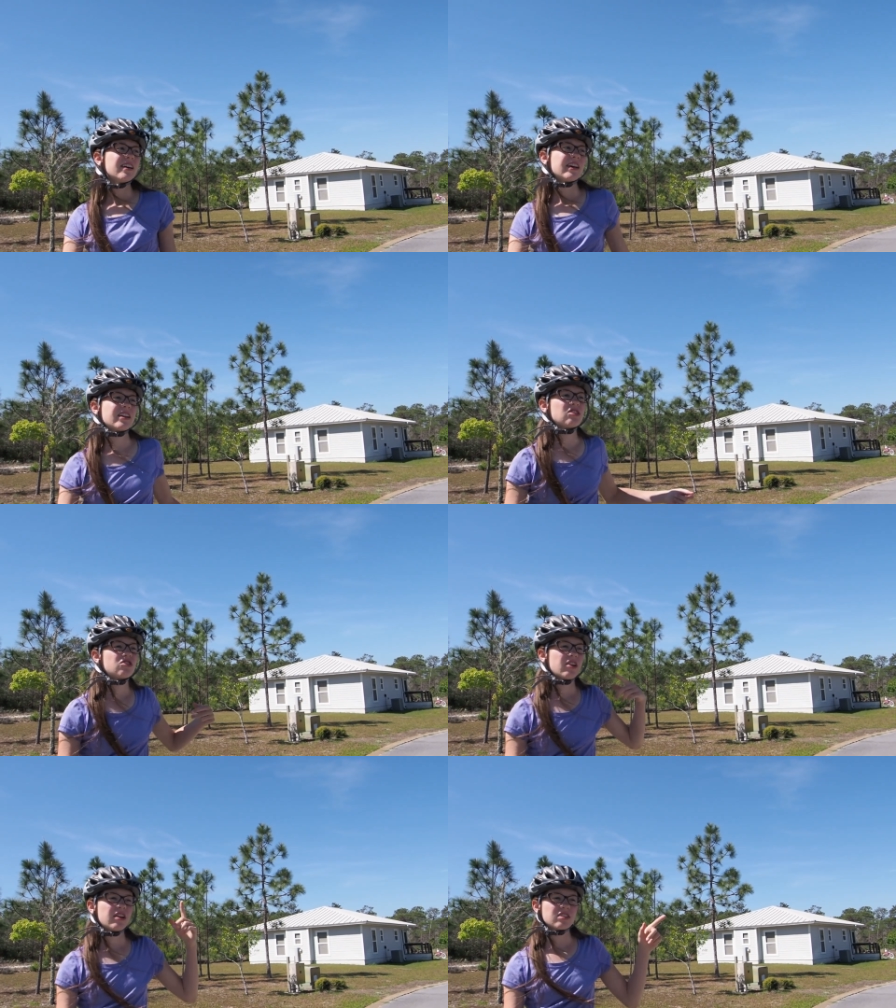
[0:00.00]
and there's
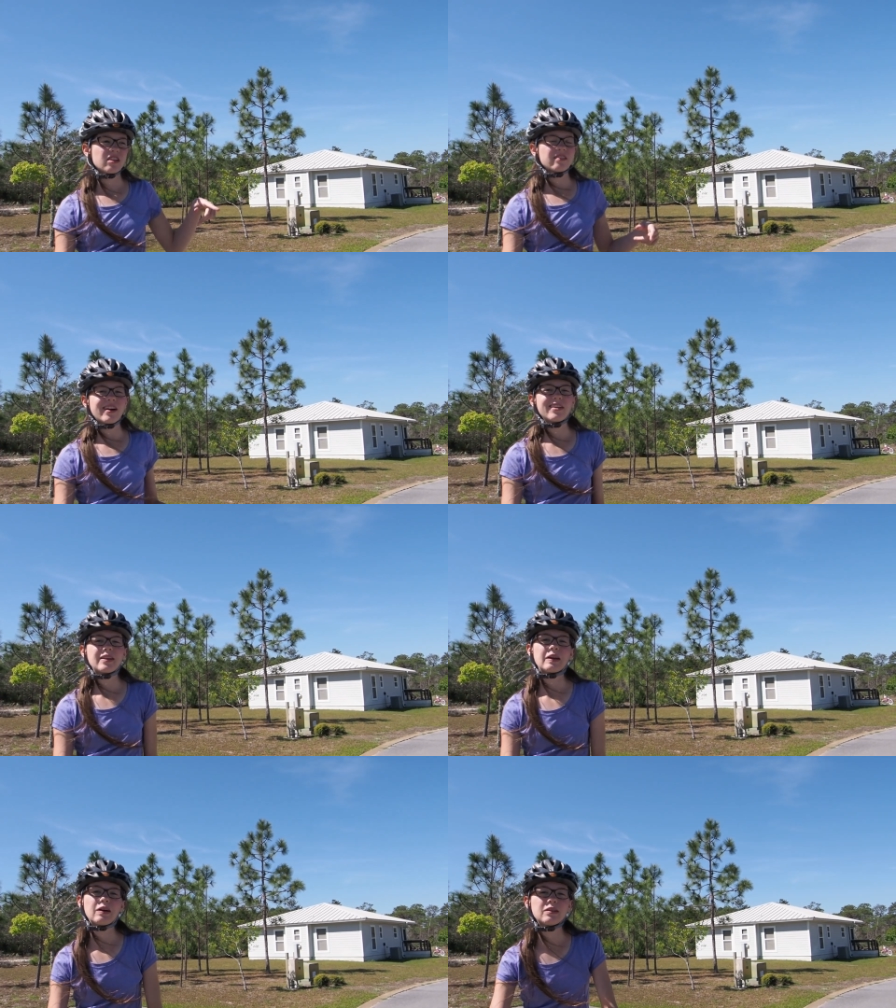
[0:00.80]
trails all around
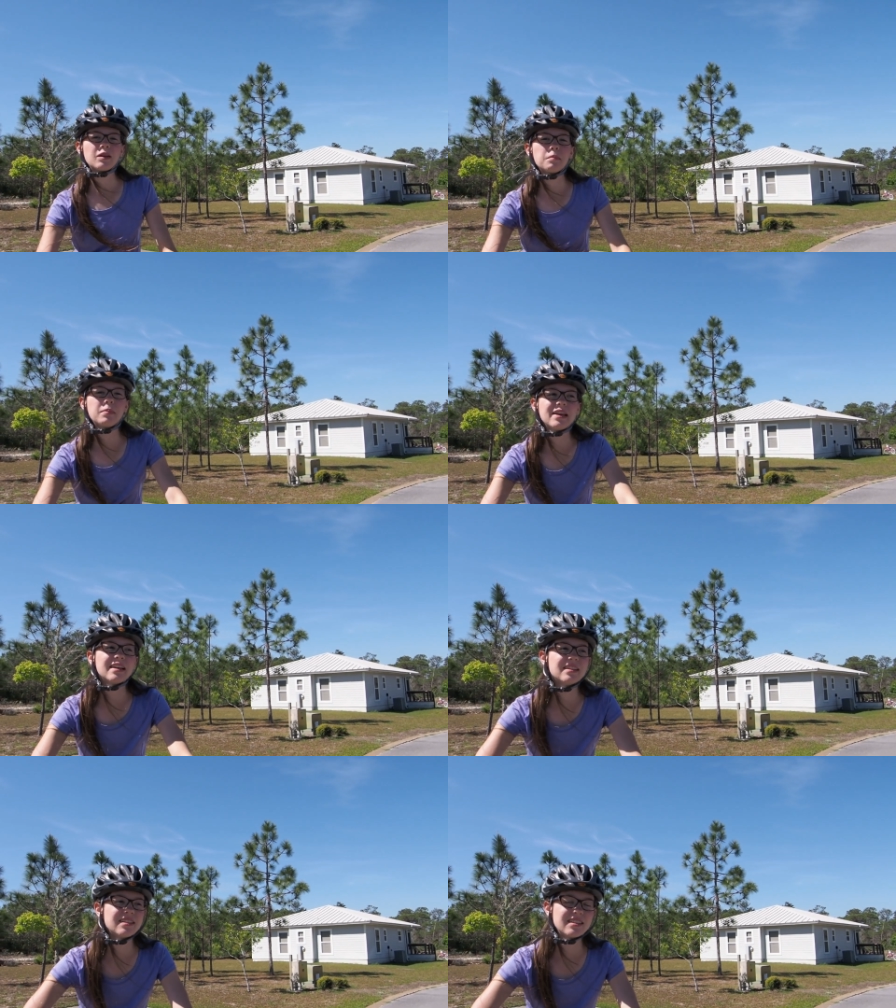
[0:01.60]
like going to the beach.